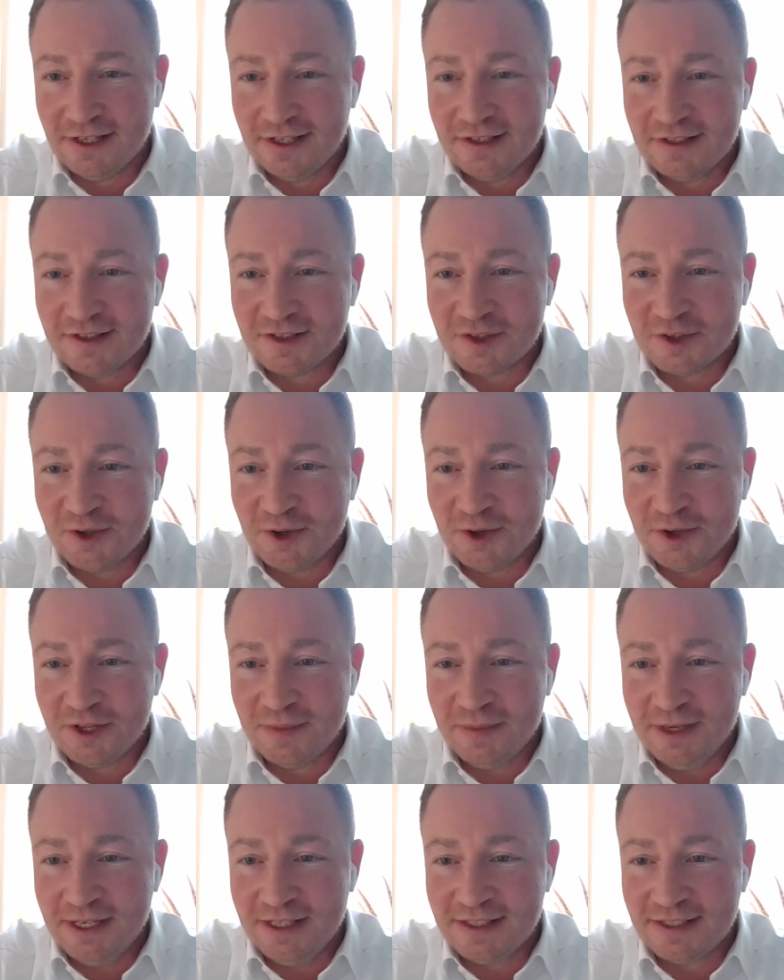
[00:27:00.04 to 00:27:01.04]
So
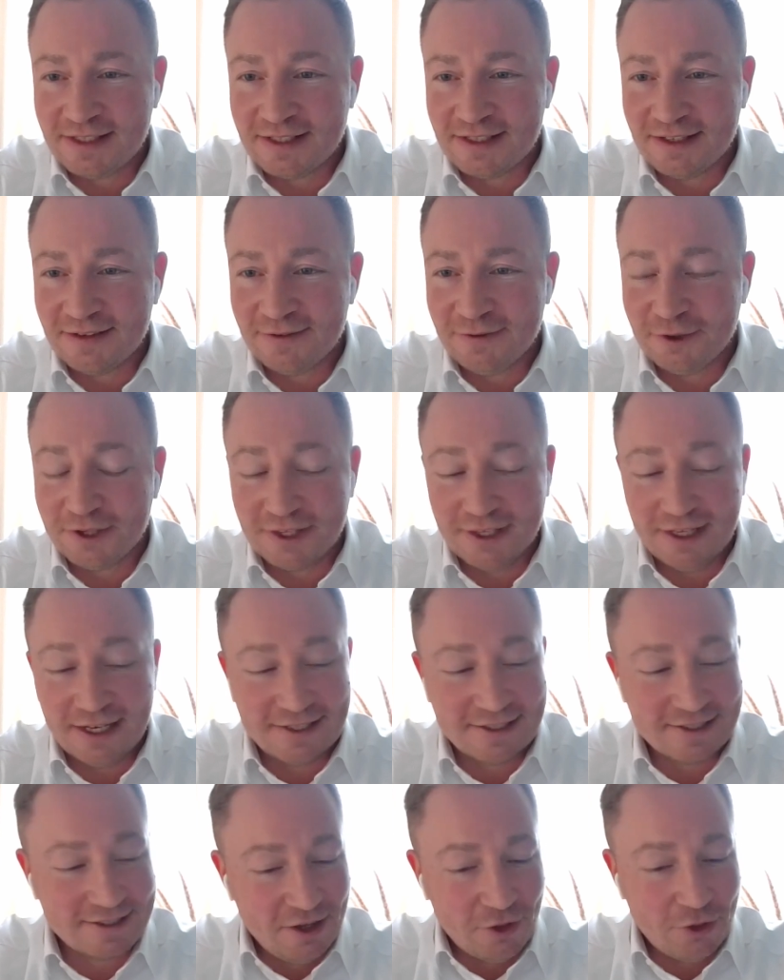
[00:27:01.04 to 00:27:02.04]
that means for the
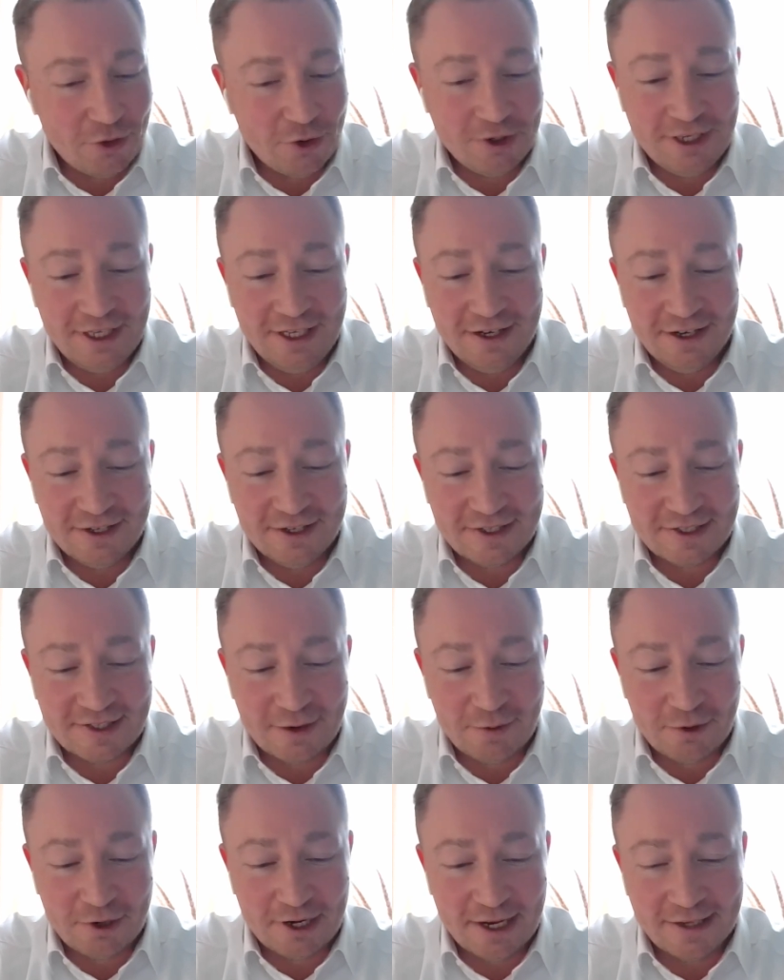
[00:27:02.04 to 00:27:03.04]
next 30 years,
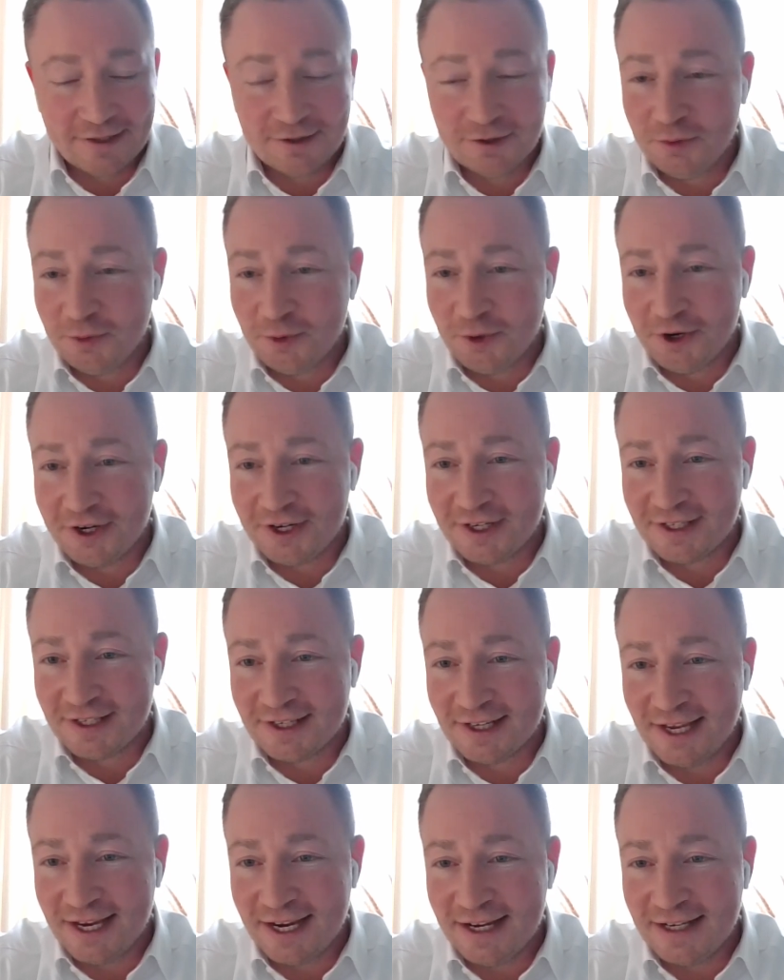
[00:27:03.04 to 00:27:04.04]
I would like to work in the
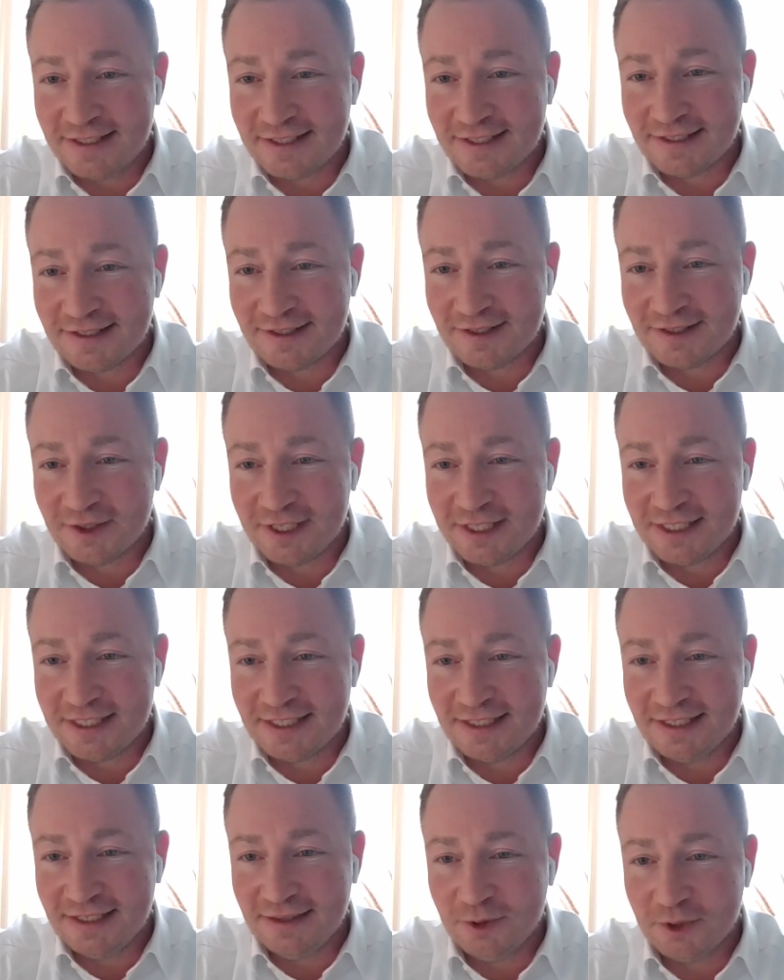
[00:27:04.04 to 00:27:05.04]
die casting. So let's
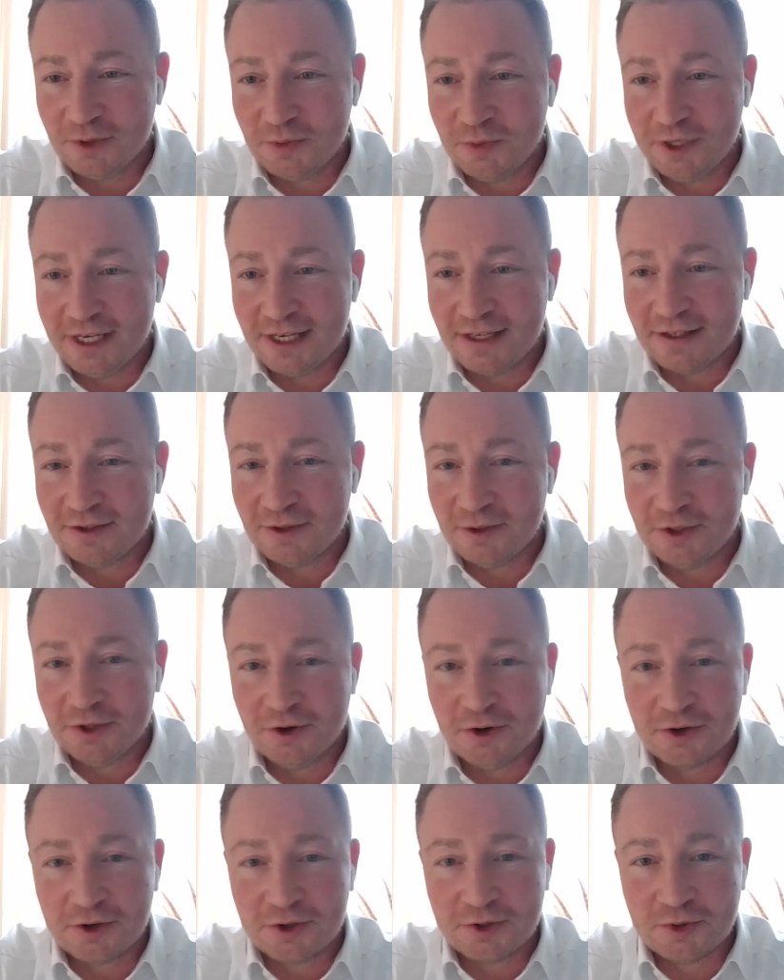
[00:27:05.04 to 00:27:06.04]
see what we can do in
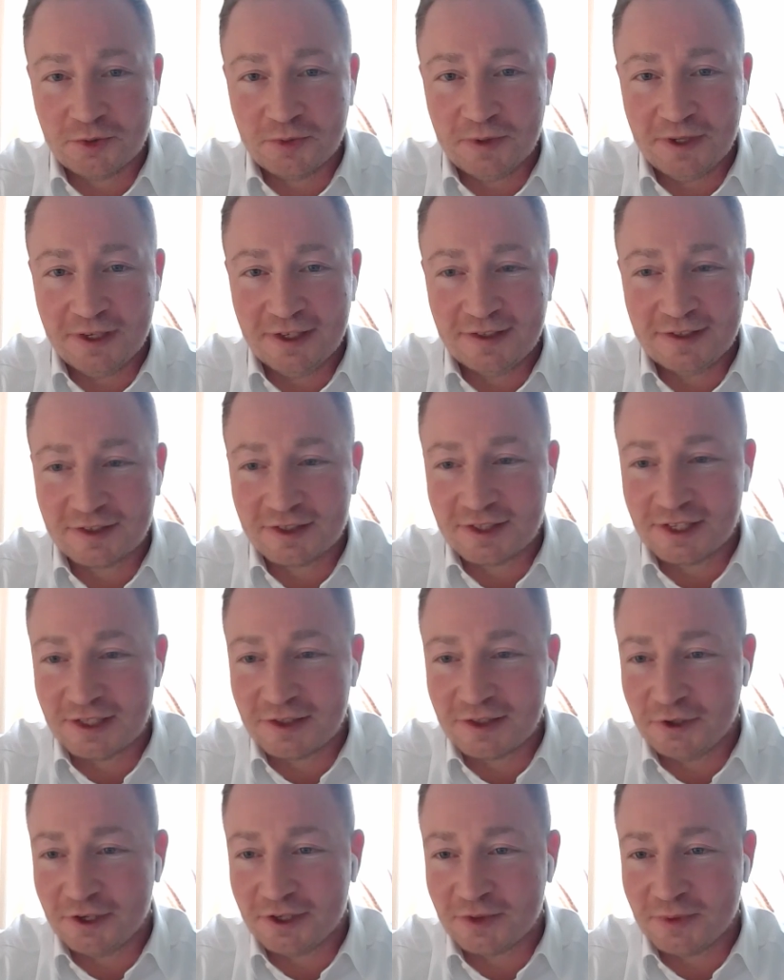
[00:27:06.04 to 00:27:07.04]
order to be
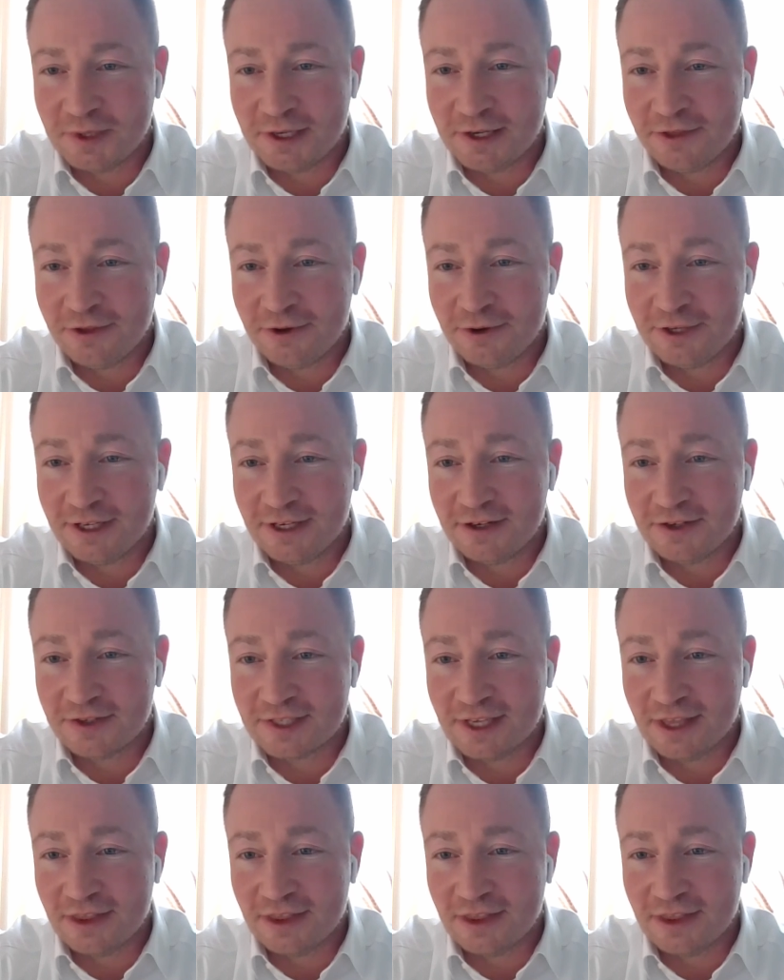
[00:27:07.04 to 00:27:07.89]
successful as well in 30 years.